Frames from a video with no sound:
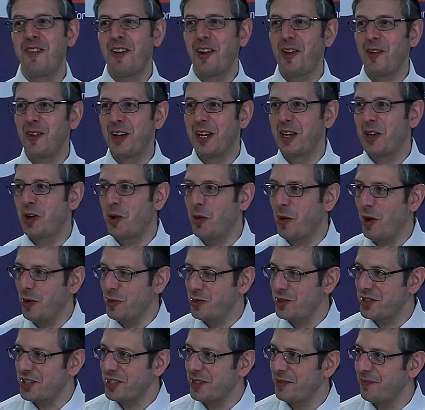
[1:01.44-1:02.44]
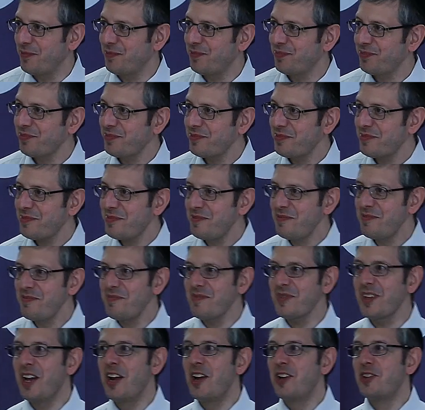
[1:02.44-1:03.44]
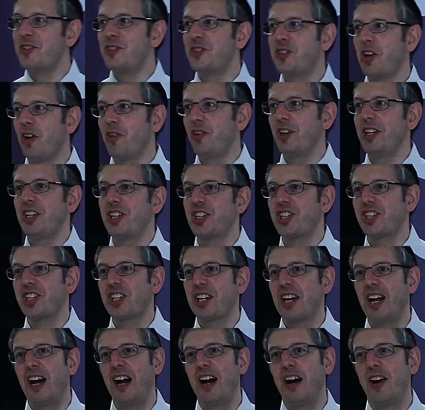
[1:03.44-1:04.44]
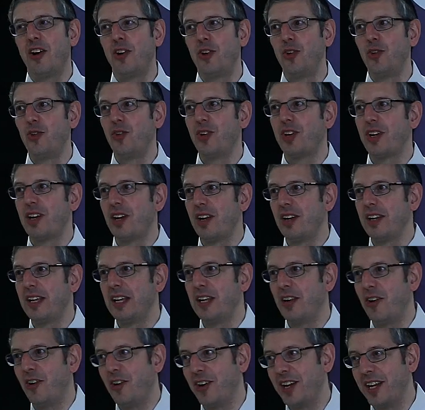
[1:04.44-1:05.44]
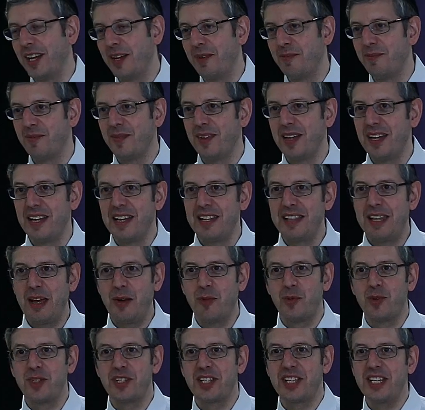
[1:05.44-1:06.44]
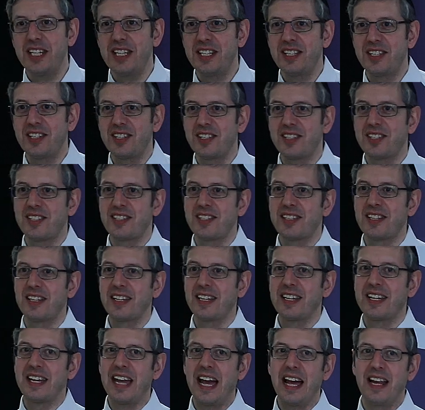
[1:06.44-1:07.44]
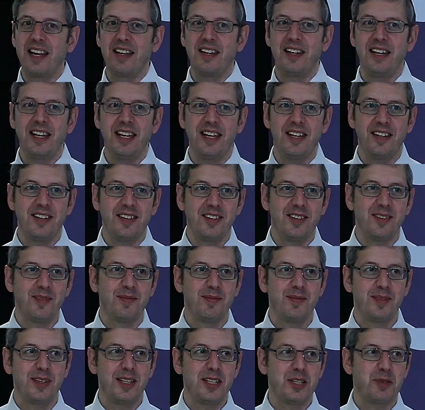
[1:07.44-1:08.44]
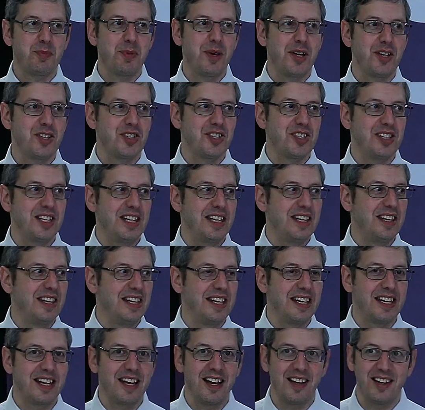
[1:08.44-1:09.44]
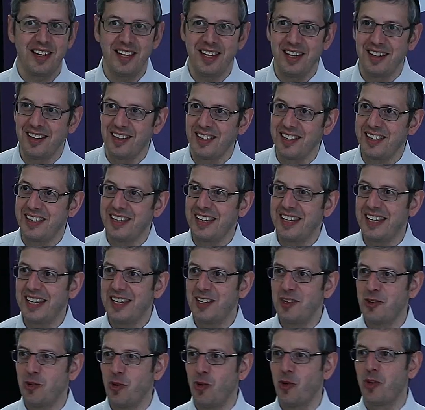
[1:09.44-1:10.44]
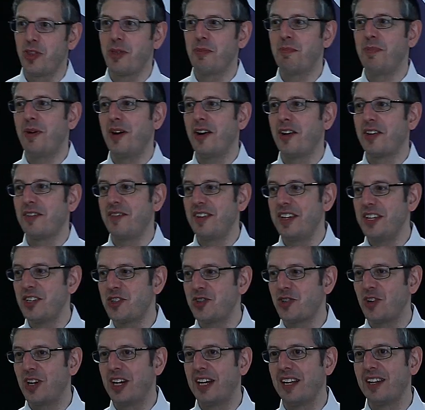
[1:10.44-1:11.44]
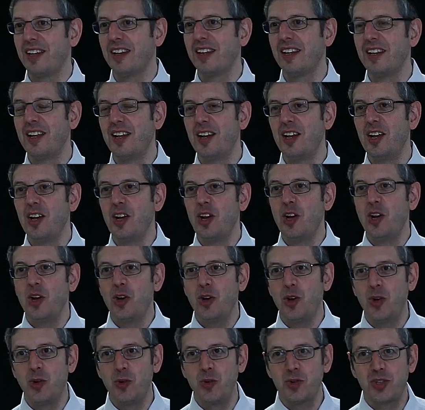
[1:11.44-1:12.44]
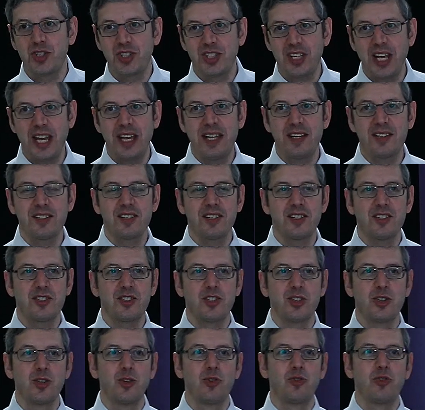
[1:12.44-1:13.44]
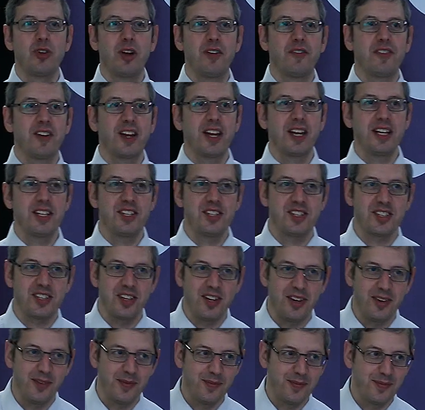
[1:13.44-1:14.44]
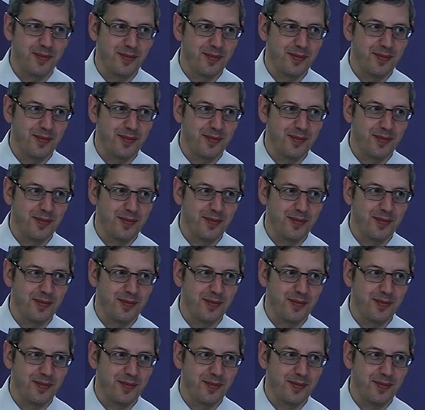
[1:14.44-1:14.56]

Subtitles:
the following quote. Dorish hahu Galiloi. There was this Galilean, this person in the Galil, in the northern part of Israel, who said to Rav Chisda,